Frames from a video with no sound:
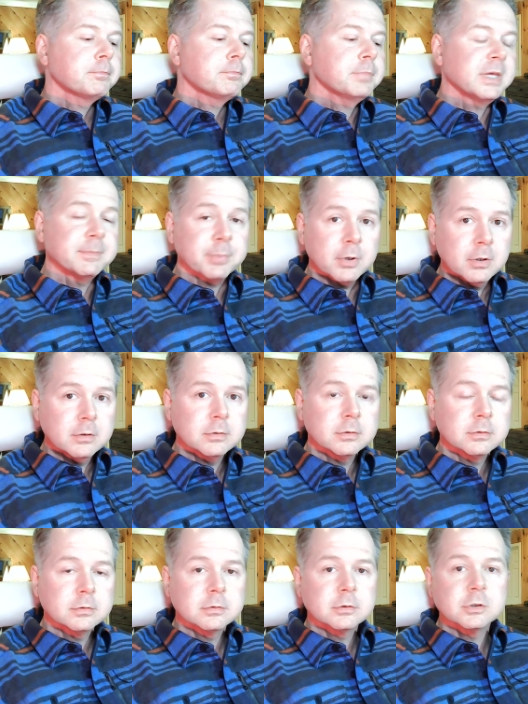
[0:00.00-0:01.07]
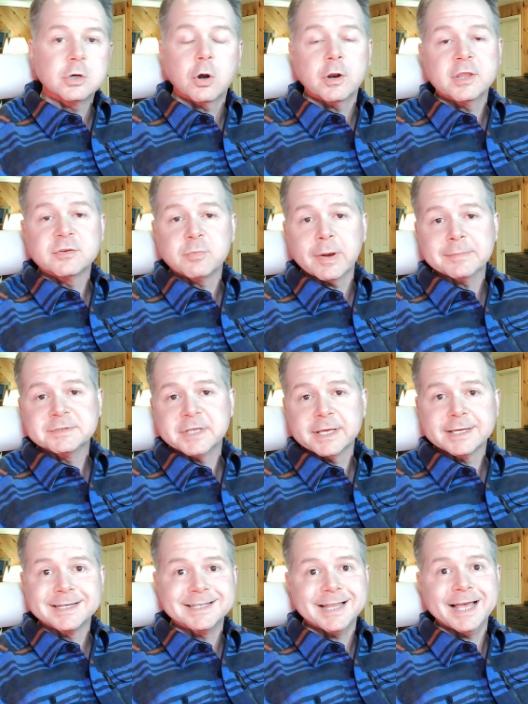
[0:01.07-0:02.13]
People go to this
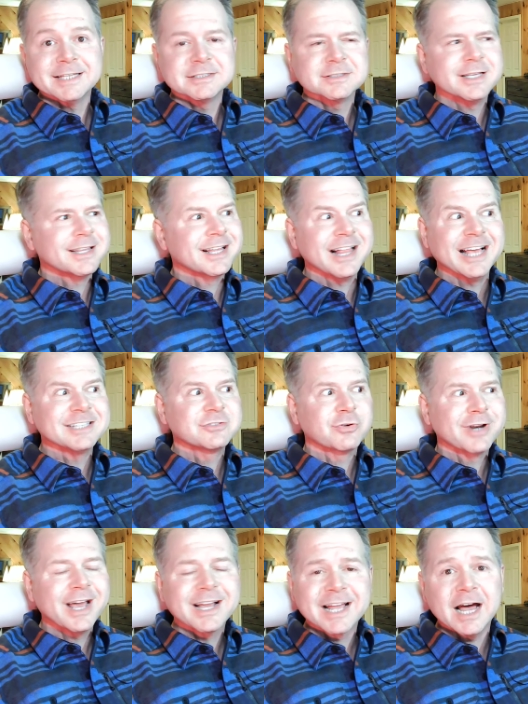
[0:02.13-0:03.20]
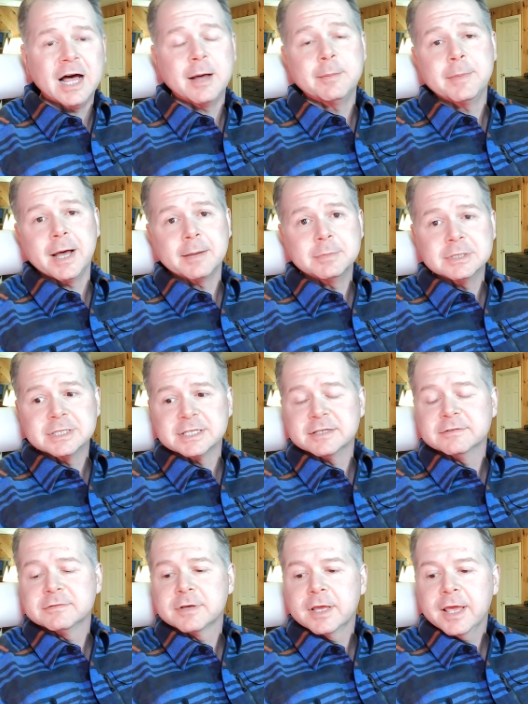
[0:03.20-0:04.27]
website, glassdoor.com, I
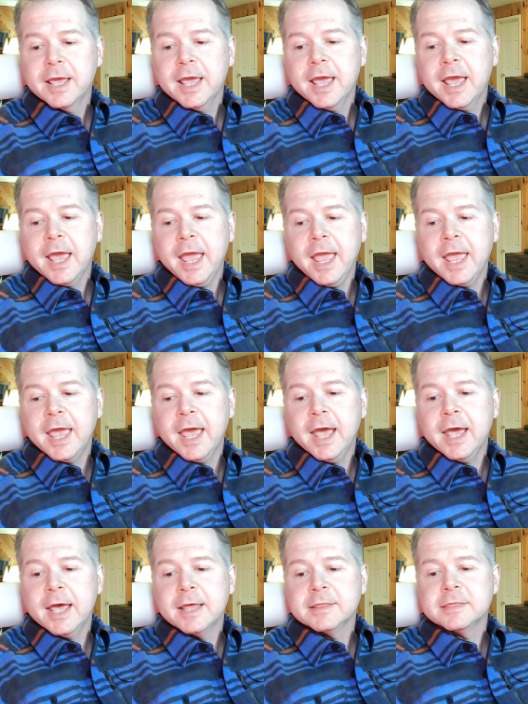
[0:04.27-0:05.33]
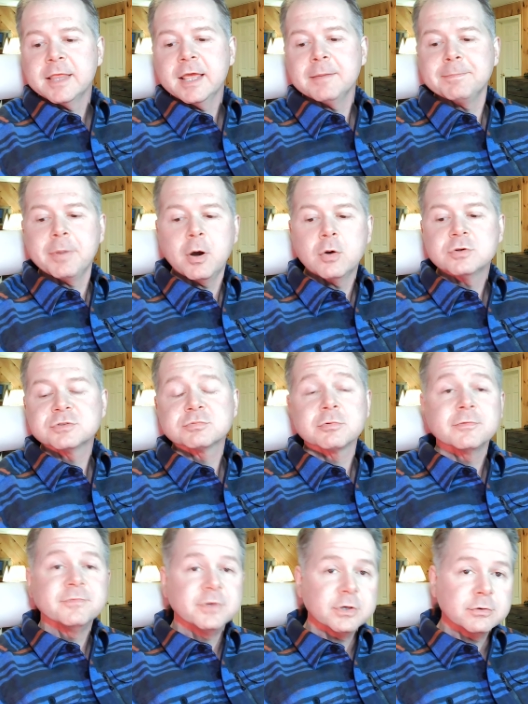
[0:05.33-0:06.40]
believe, and they post
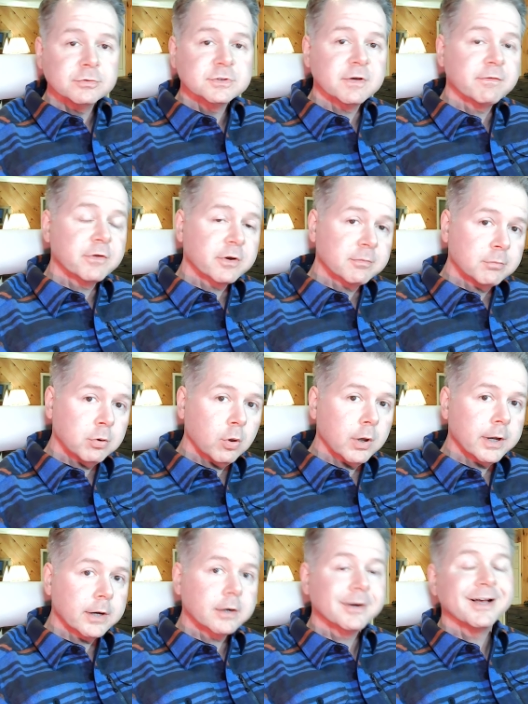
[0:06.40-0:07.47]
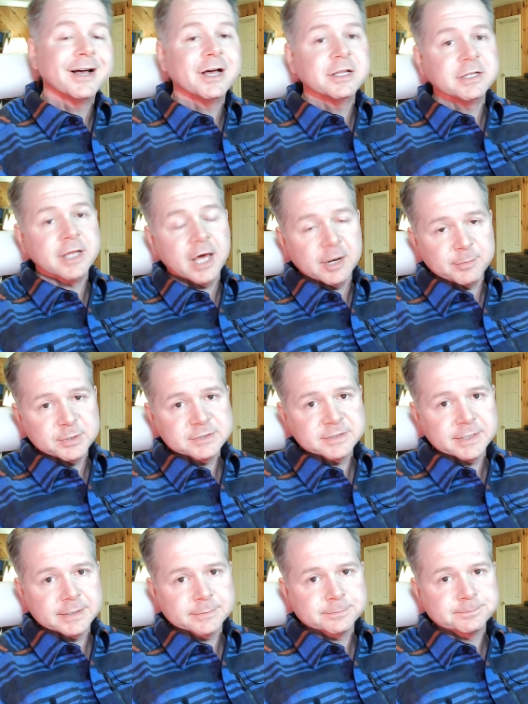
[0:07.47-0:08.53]
reviews of their employer
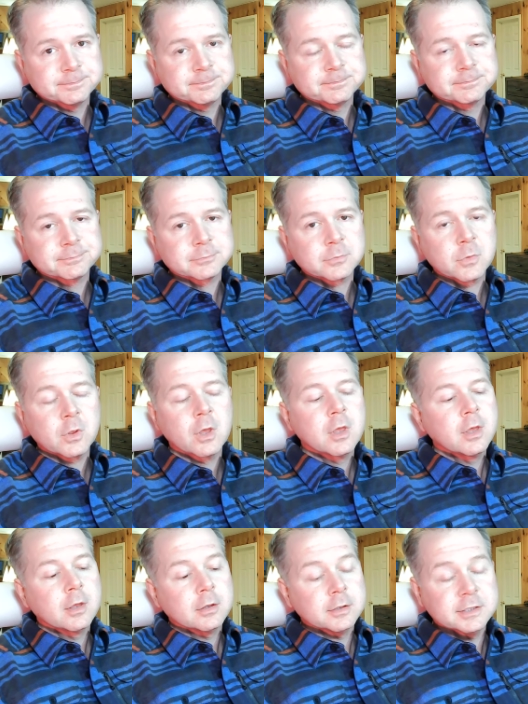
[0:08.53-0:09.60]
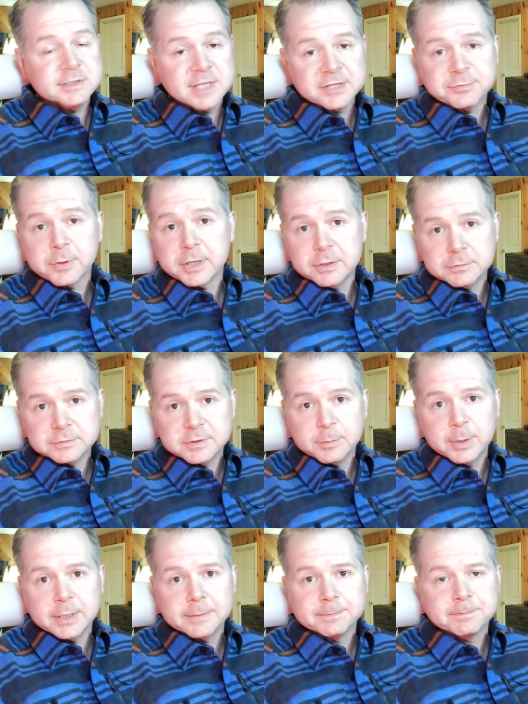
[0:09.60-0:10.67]
anonymously. At least that's what it used to
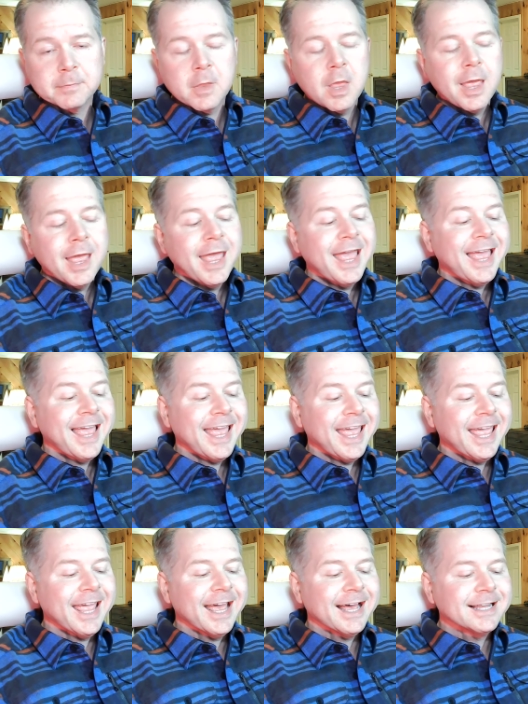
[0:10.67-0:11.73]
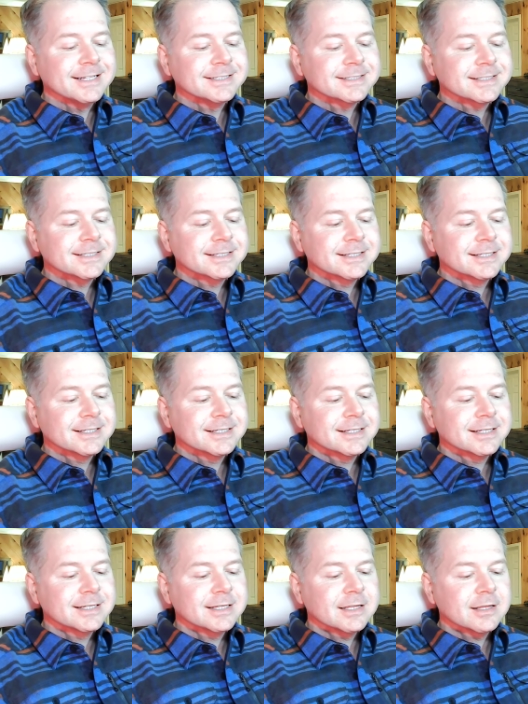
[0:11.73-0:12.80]
be. And
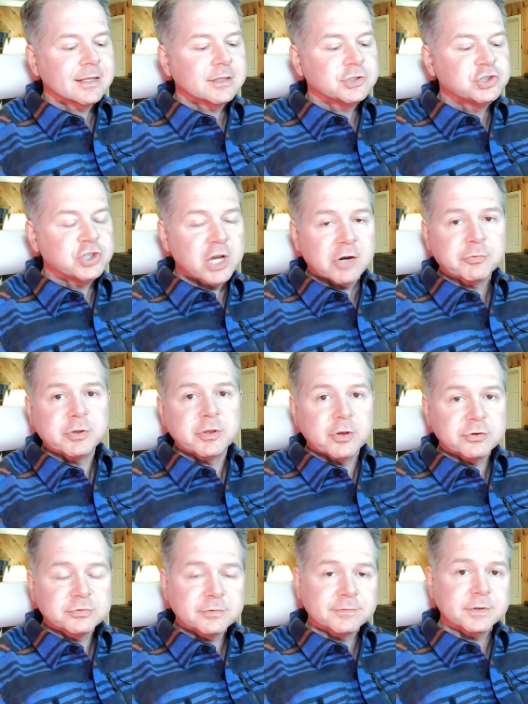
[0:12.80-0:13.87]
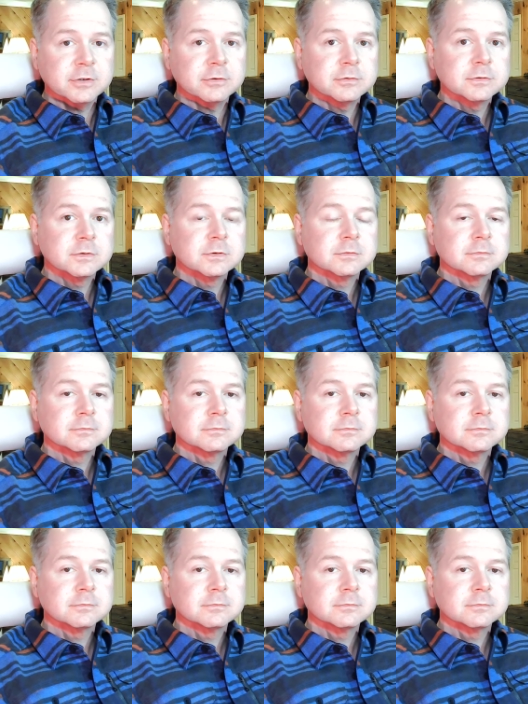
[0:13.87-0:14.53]
generally those reviews